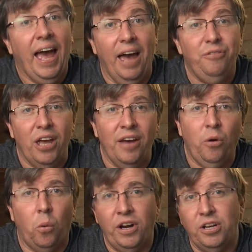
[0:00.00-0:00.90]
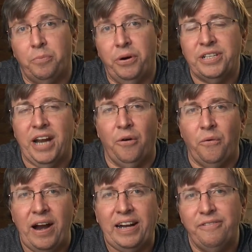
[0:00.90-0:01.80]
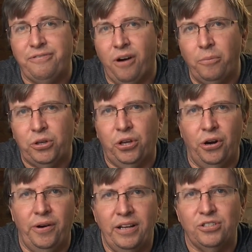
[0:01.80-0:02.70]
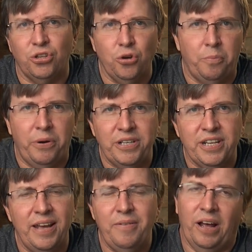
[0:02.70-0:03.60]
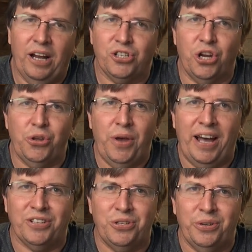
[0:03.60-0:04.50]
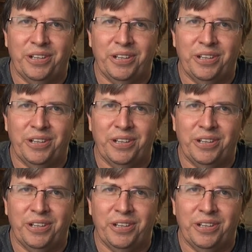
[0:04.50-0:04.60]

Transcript: Have you ever wanted to print directly from Cura to your printer? Show you how to do